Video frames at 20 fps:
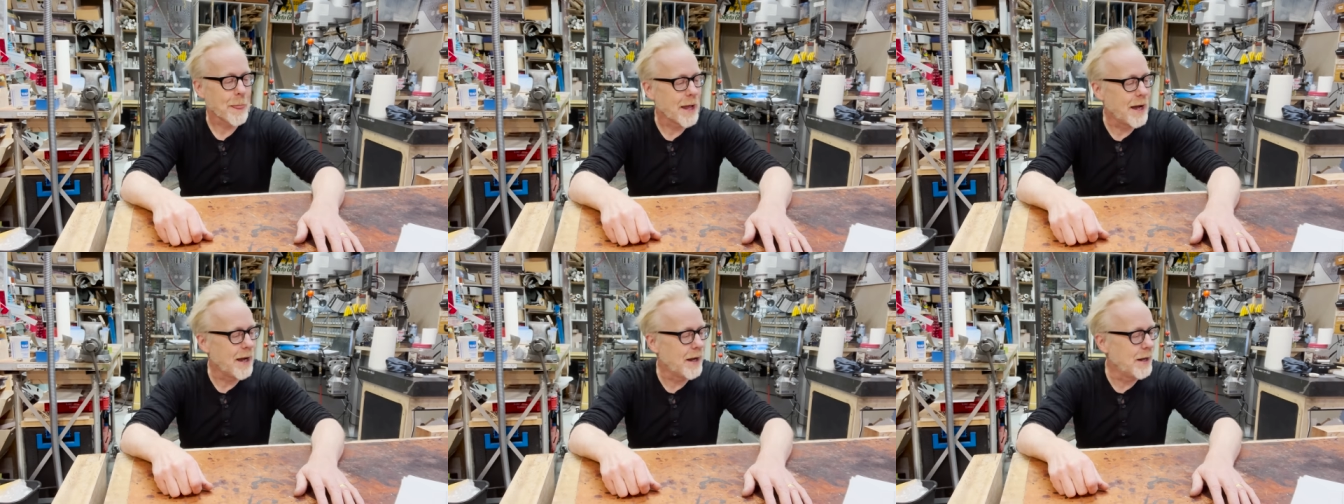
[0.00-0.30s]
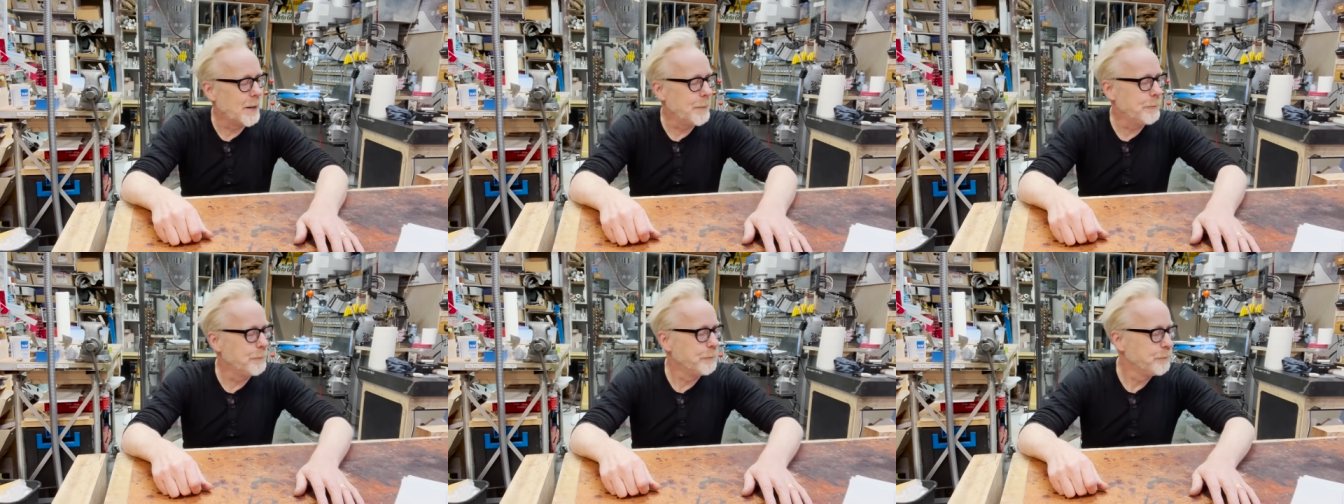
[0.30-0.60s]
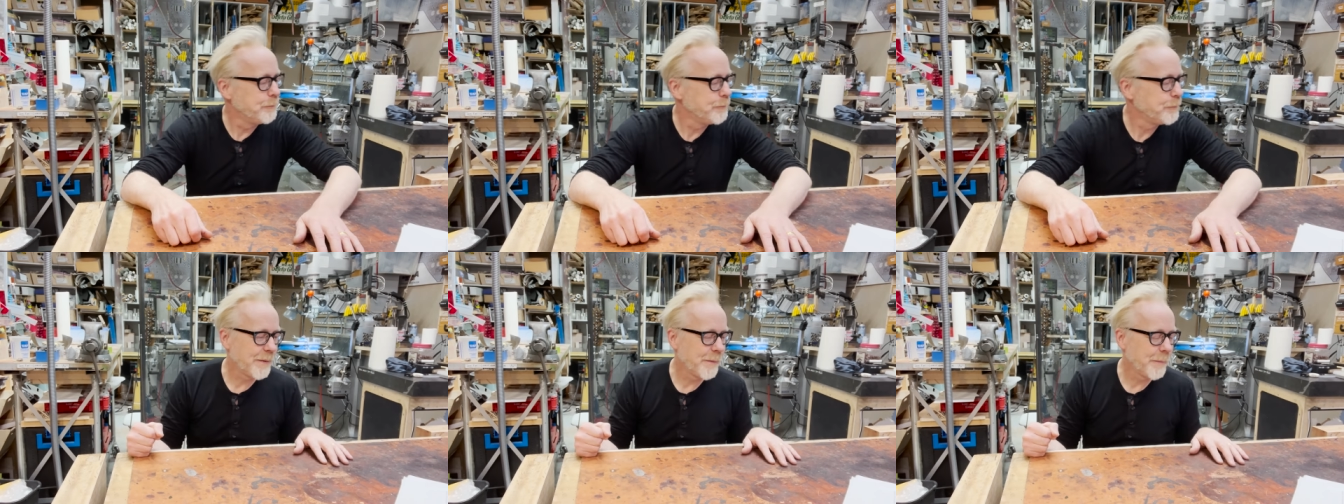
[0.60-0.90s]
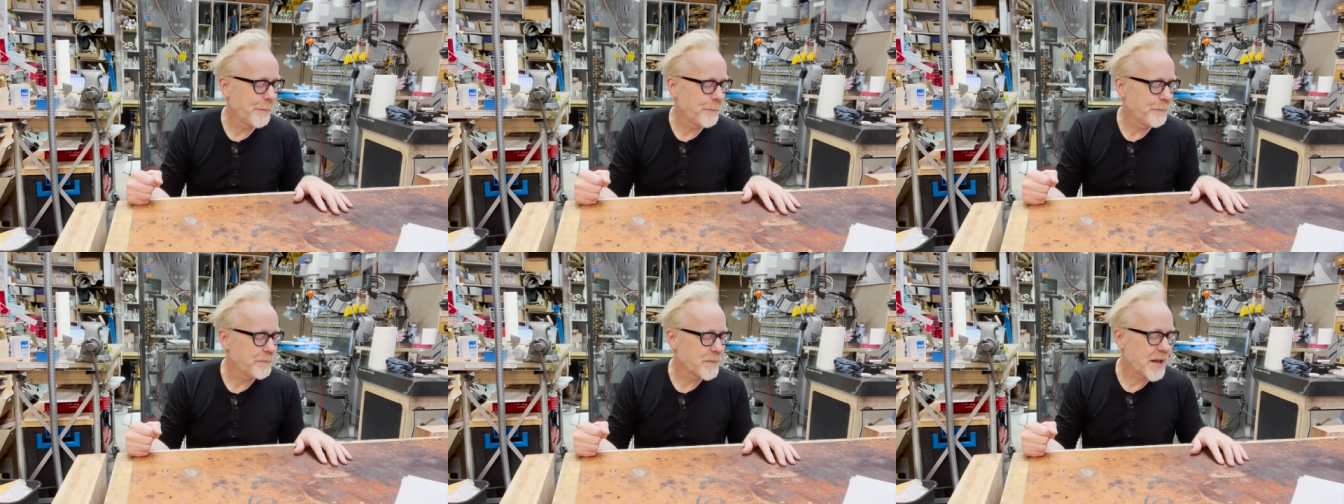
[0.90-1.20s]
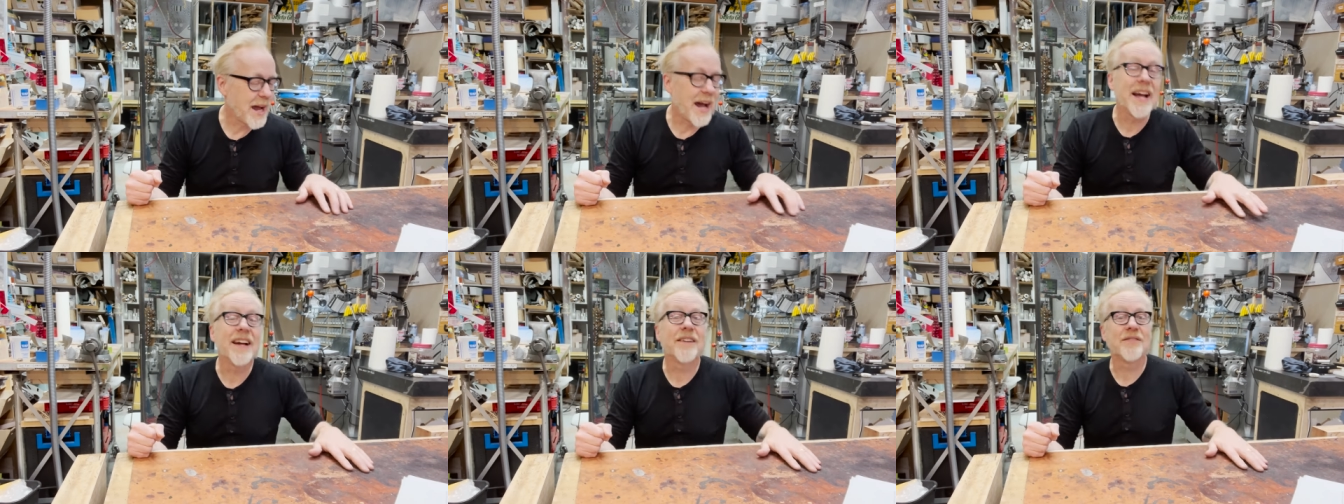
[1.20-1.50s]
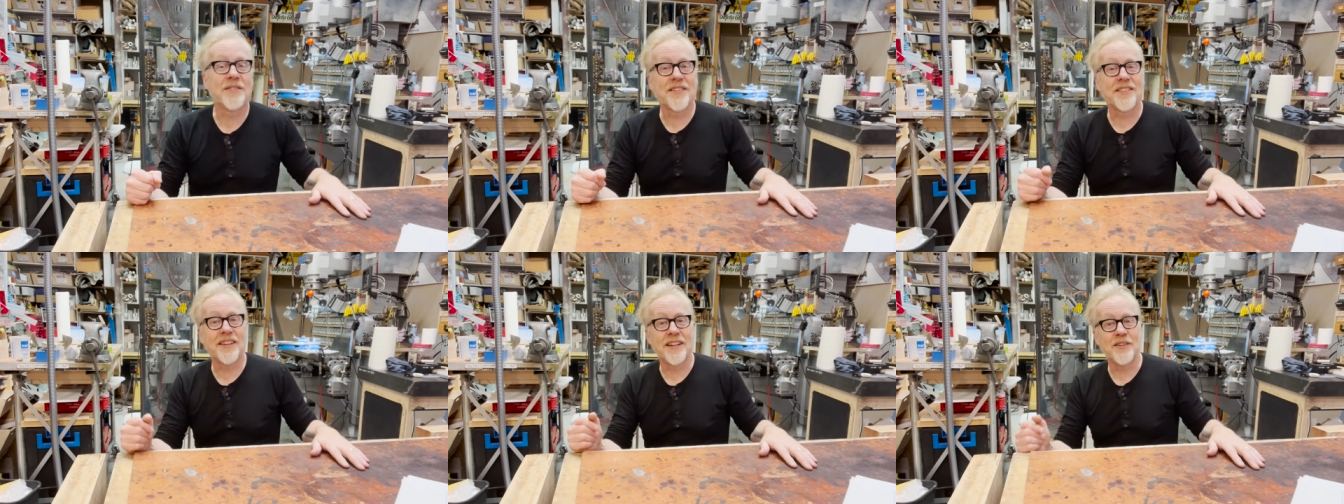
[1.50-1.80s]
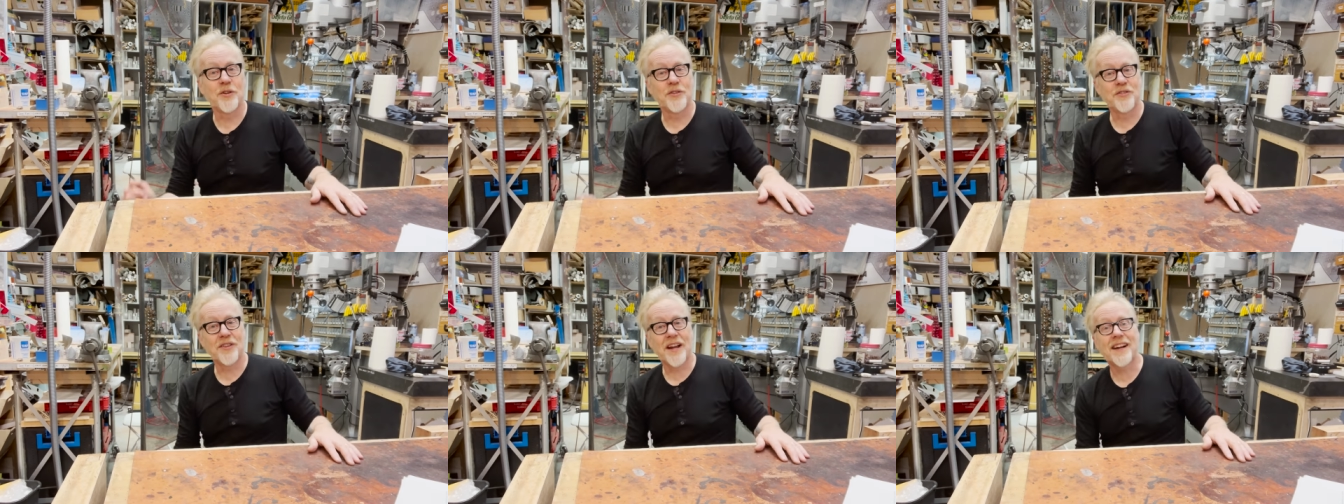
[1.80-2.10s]
Um, I have to say,
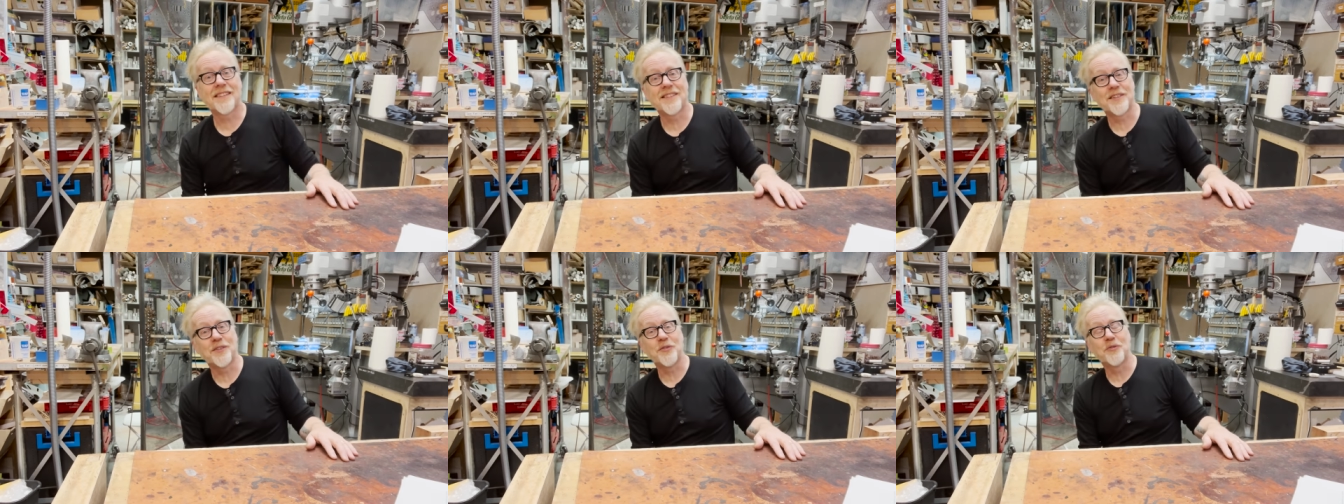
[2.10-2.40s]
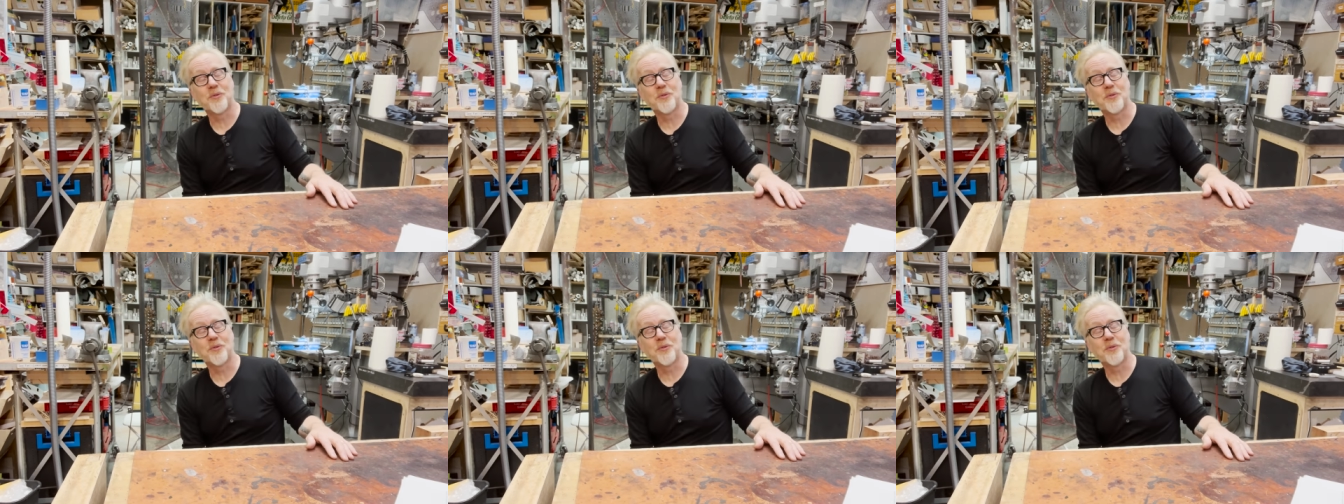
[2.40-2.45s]
the tactical